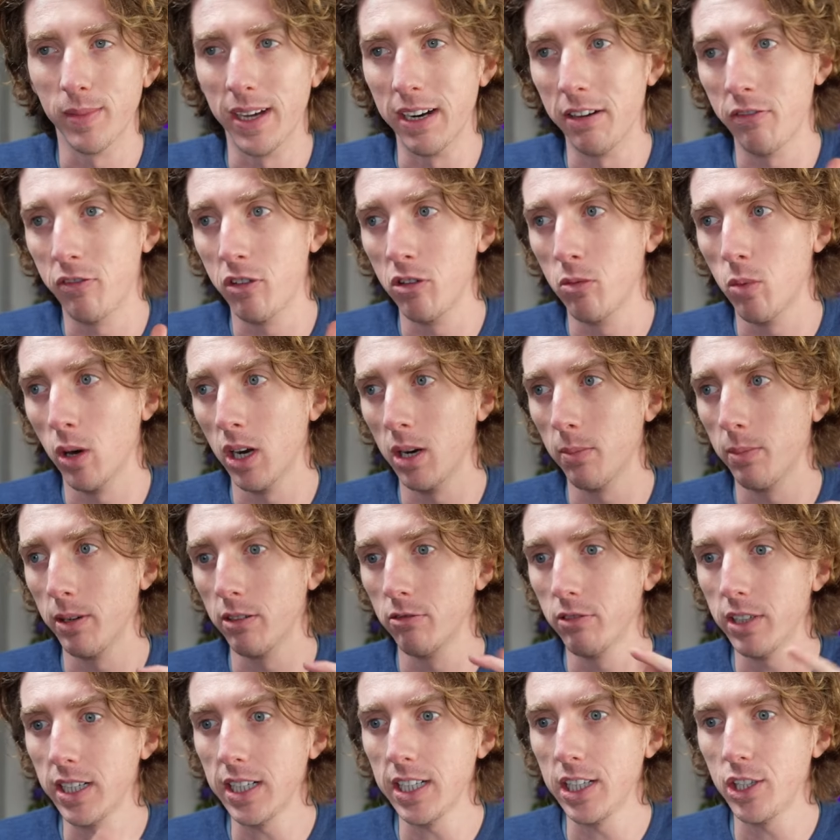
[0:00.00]
And if you want to be
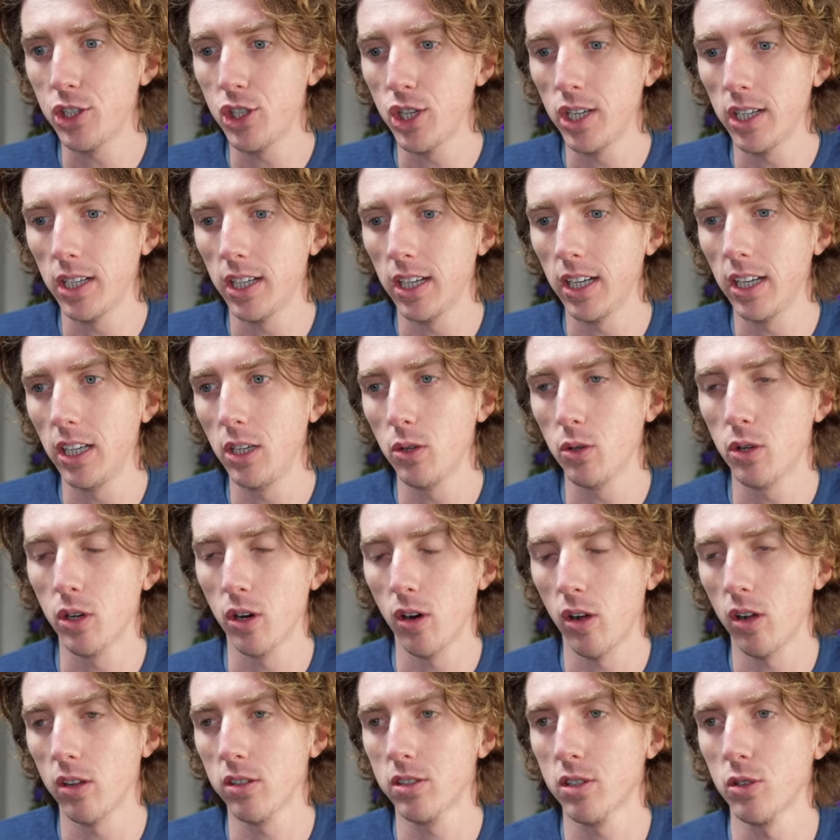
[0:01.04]
really cheeky, you could
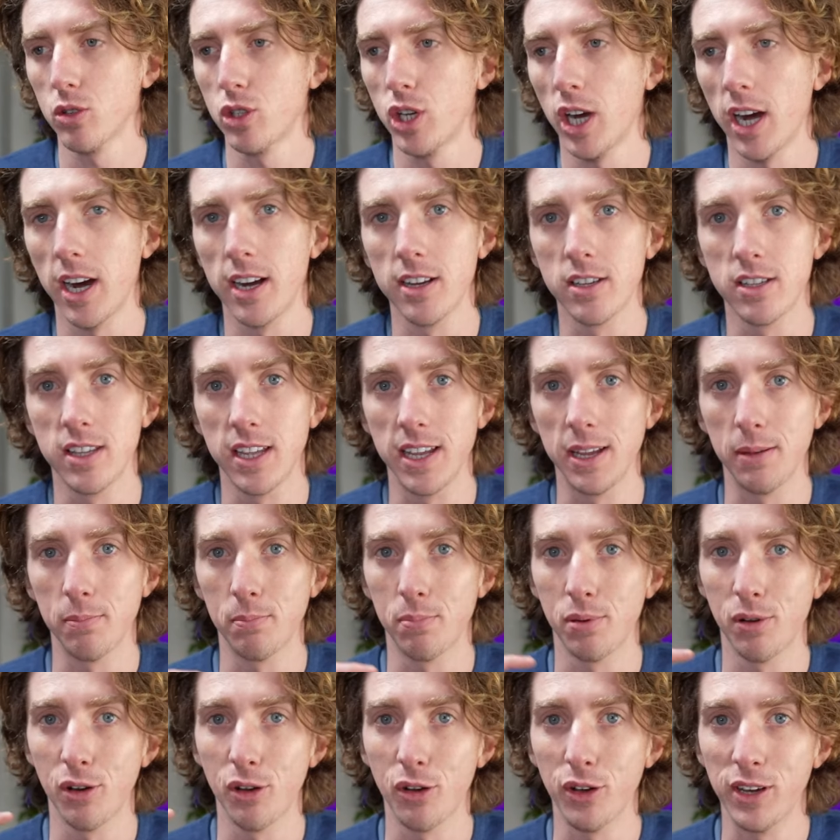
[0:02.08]
also charge the
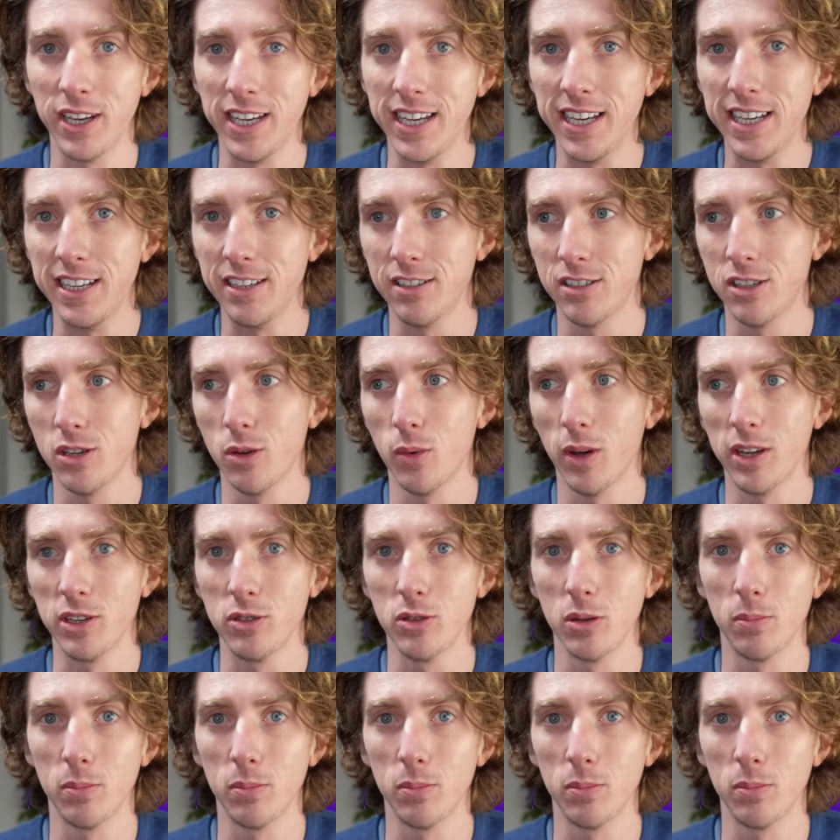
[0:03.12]
employees who want to